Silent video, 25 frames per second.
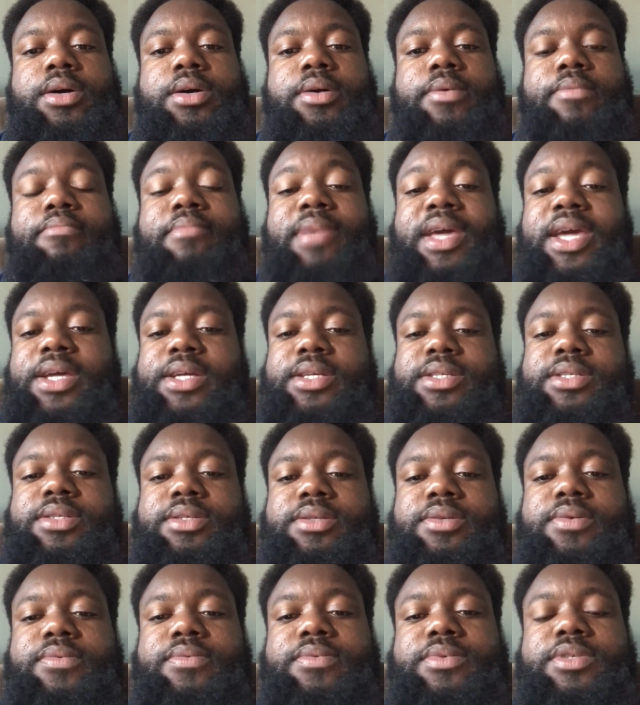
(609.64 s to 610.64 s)
mess.
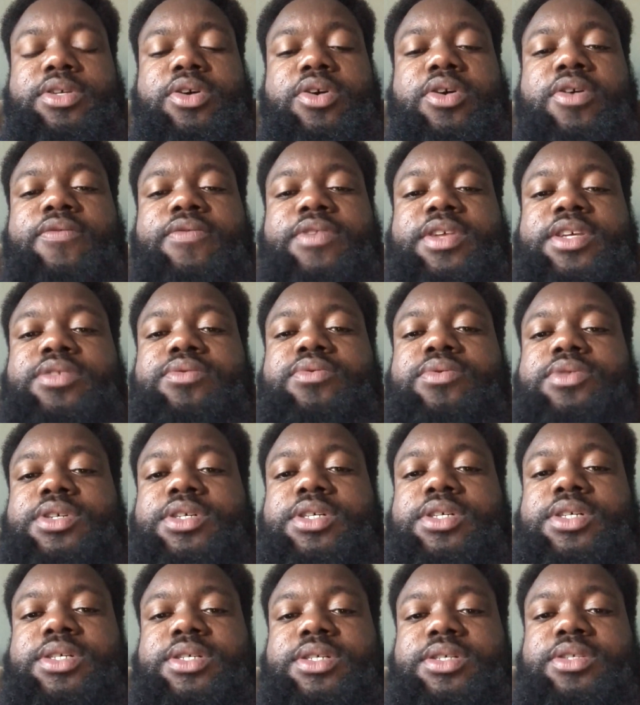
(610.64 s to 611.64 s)
So if this
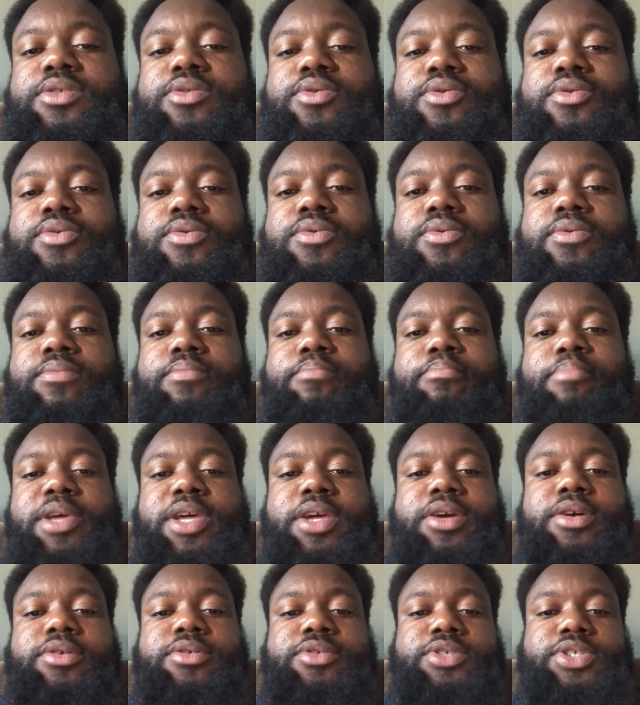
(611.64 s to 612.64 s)
was to
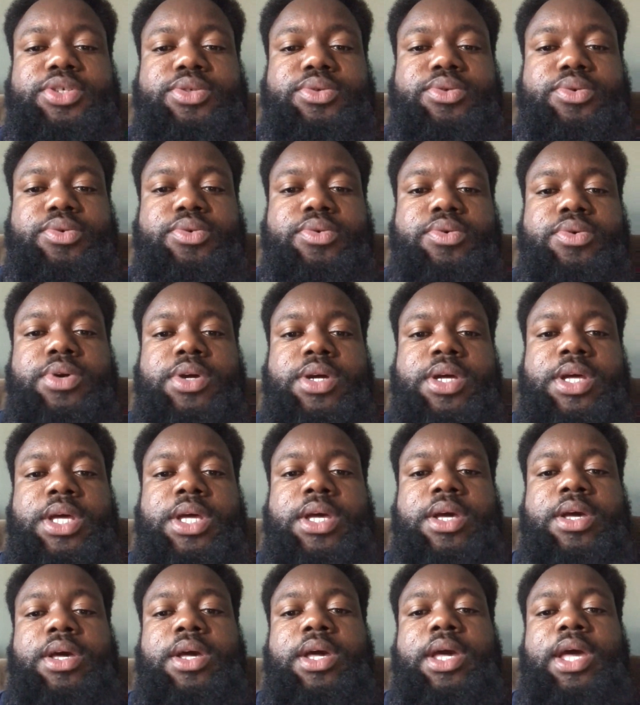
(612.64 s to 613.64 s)
build you
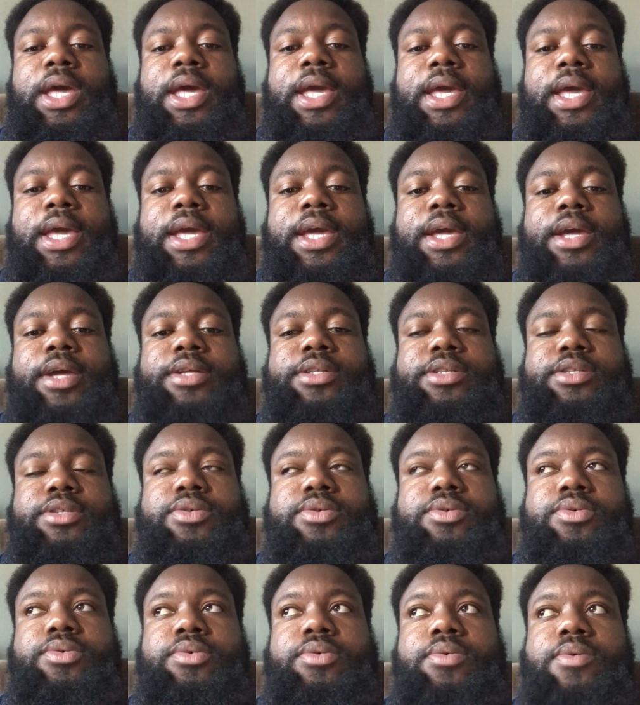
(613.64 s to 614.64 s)
and
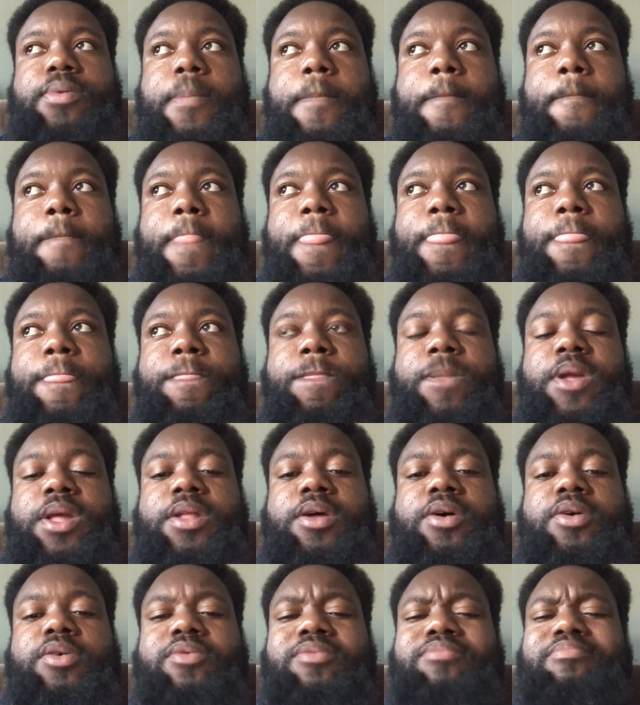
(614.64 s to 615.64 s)
to,
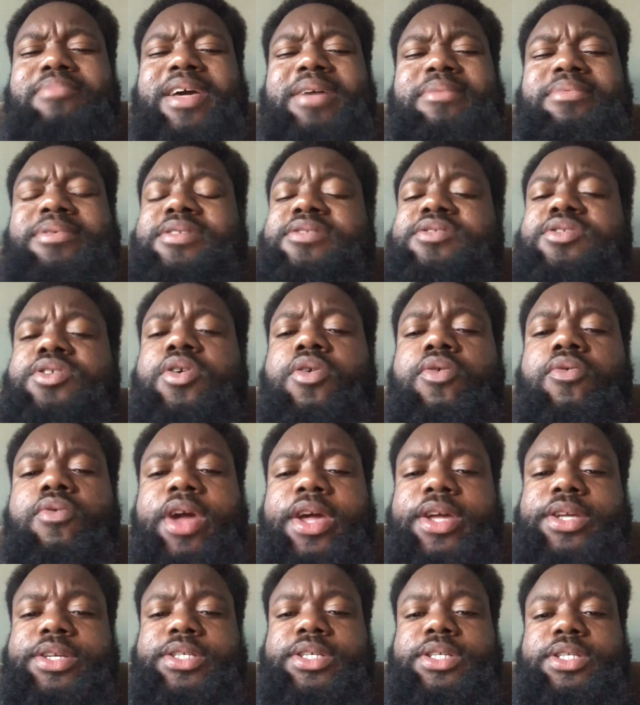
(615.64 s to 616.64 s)
maybe it's
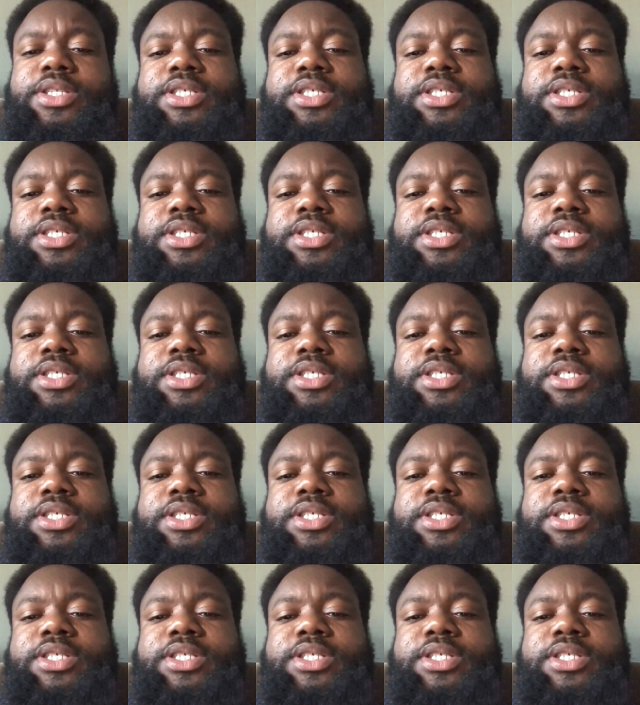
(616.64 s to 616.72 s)
correction.